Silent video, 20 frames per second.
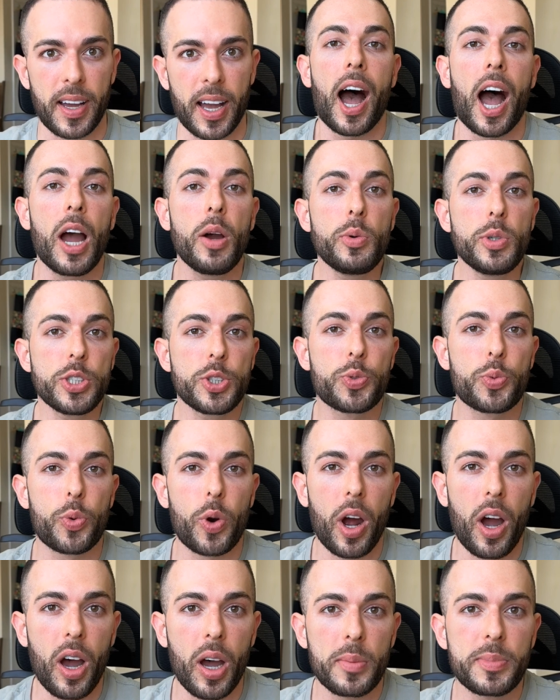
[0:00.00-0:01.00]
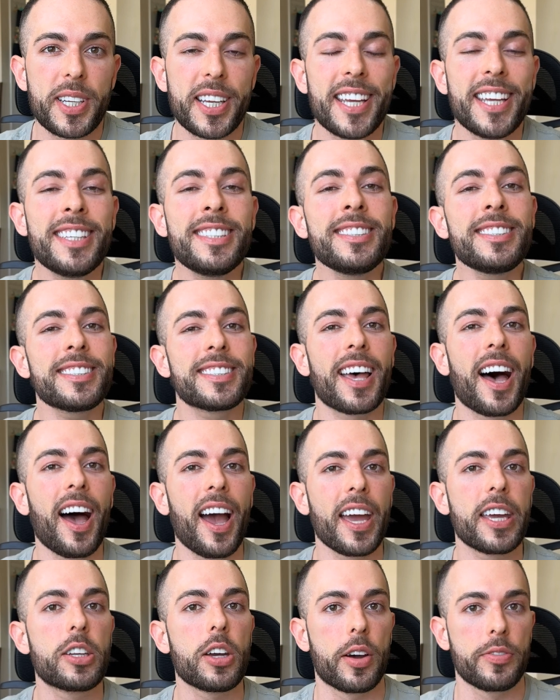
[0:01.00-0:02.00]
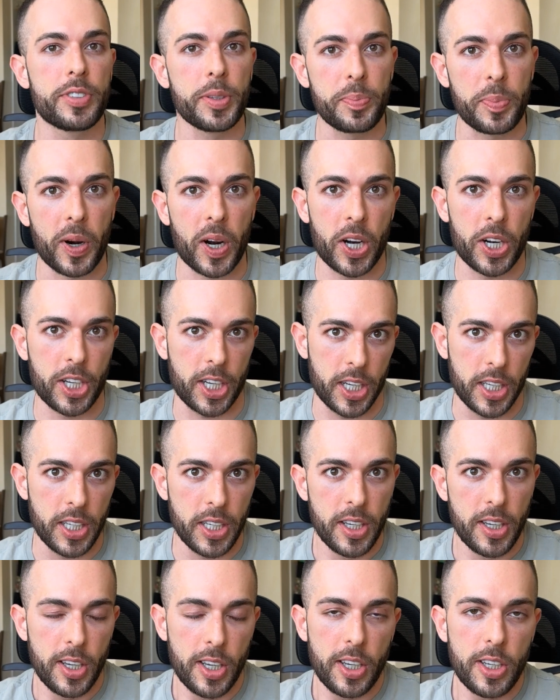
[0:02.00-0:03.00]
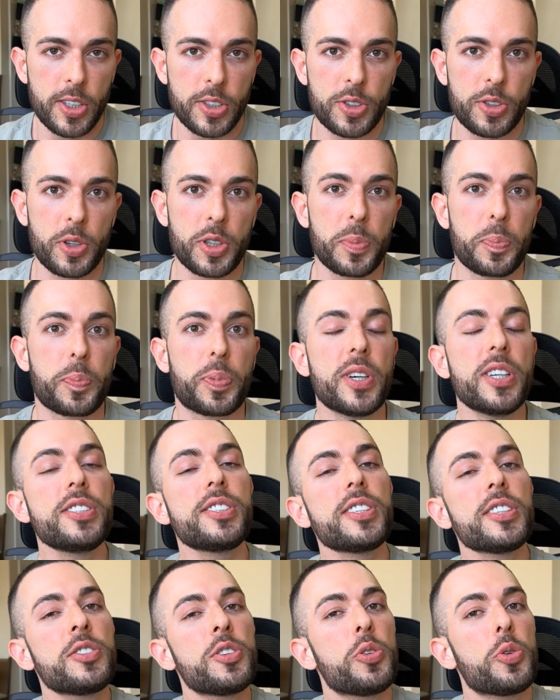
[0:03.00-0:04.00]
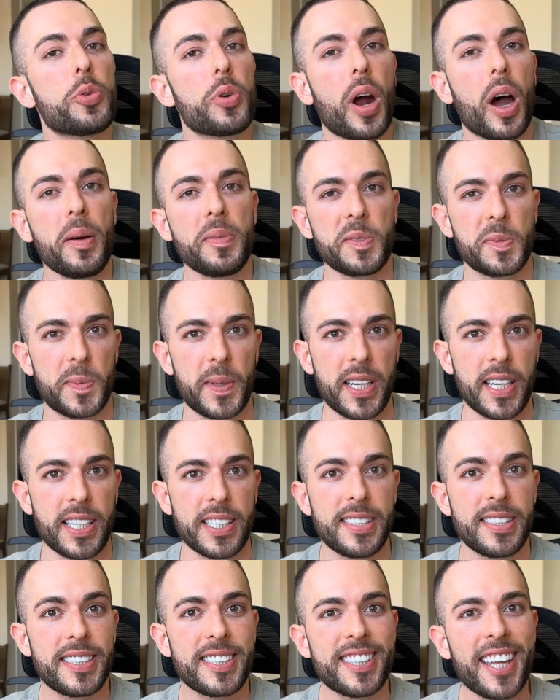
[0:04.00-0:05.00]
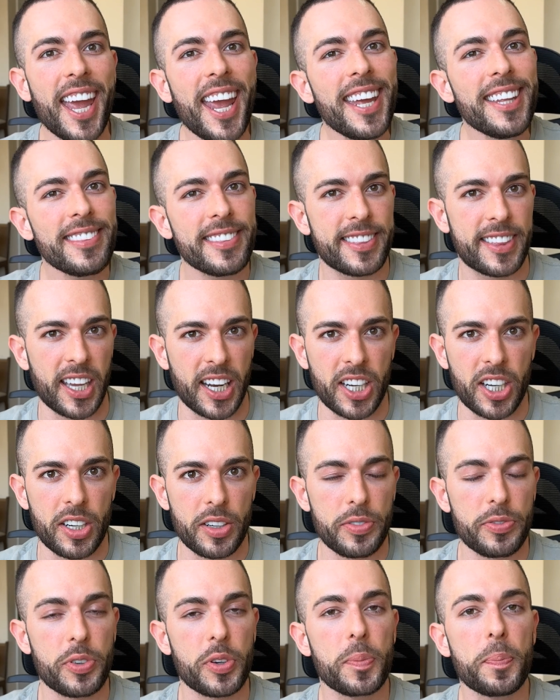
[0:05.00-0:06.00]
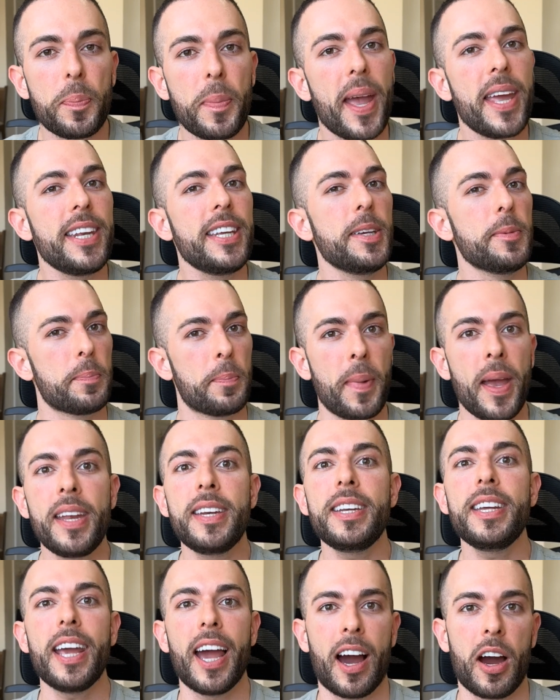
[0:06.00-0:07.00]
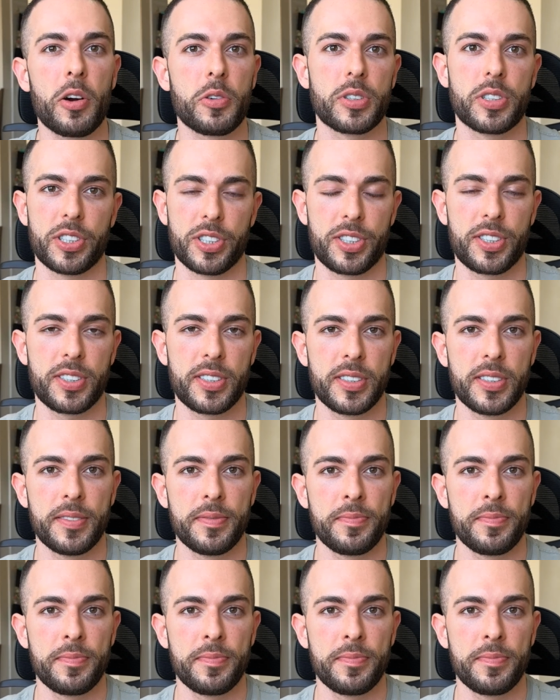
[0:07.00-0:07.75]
I was robbed inside of the party. So the person who robbed me stayed there for many, many hours.